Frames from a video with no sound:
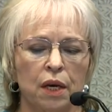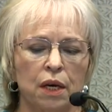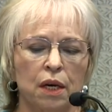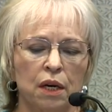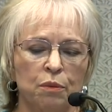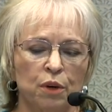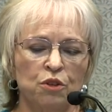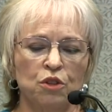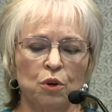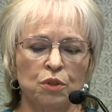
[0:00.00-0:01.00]

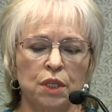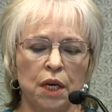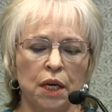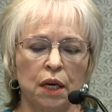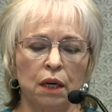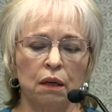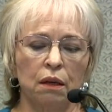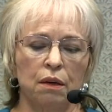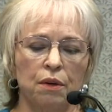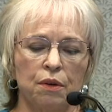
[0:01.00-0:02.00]
associating
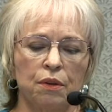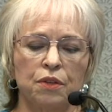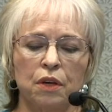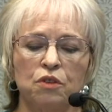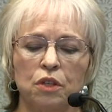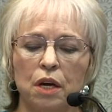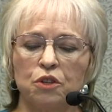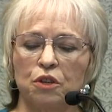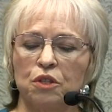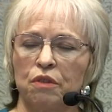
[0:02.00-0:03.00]
the
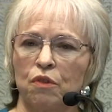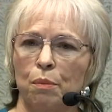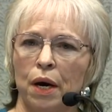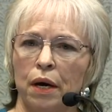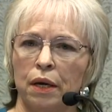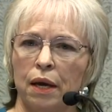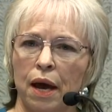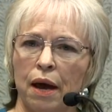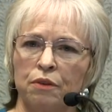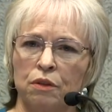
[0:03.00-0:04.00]
sensations of the body
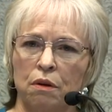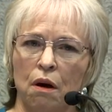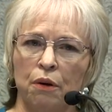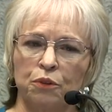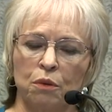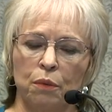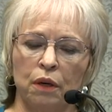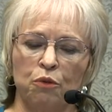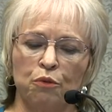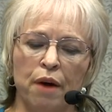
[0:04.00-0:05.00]
as an ultimate
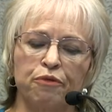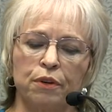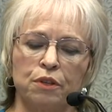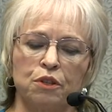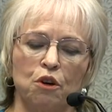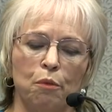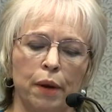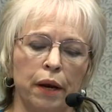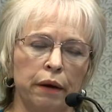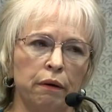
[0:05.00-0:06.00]
reference
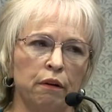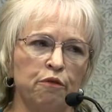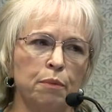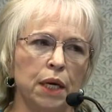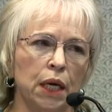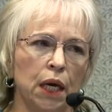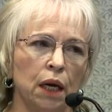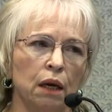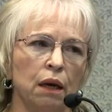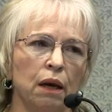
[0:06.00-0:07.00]
domain of
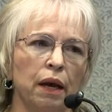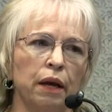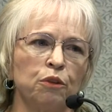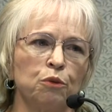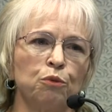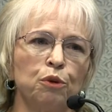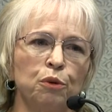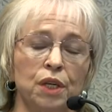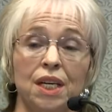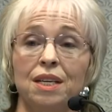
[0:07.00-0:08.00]
meaning and the
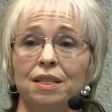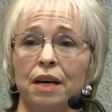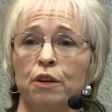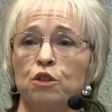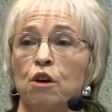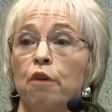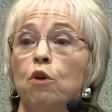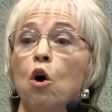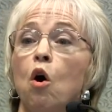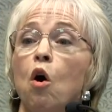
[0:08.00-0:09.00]
root, he says, of
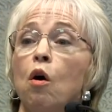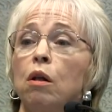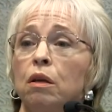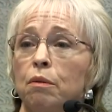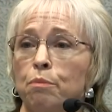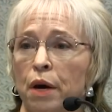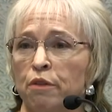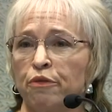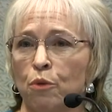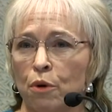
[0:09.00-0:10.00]
all
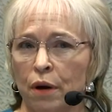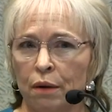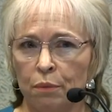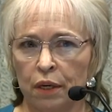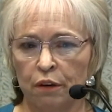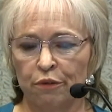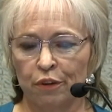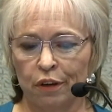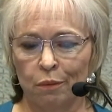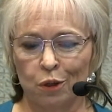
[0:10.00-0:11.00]
metaphor and
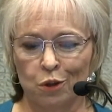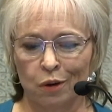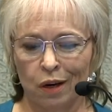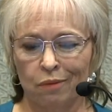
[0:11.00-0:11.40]
meaningful imagery.